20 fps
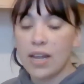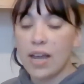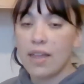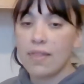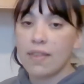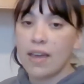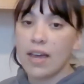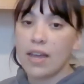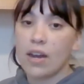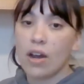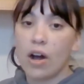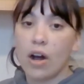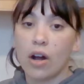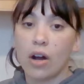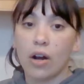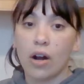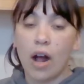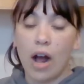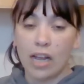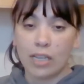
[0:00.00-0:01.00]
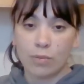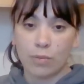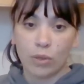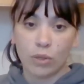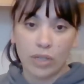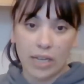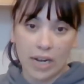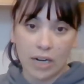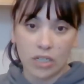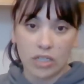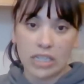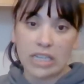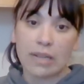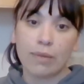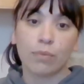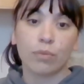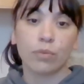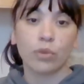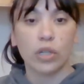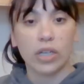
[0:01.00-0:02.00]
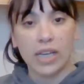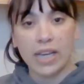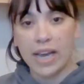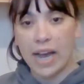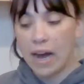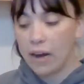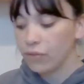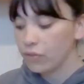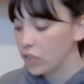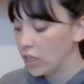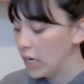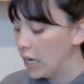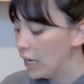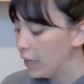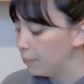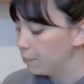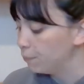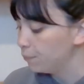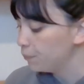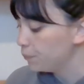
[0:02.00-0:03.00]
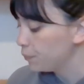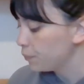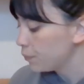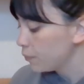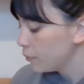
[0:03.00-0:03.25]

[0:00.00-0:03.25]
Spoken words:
and then our hospital care team looking after him.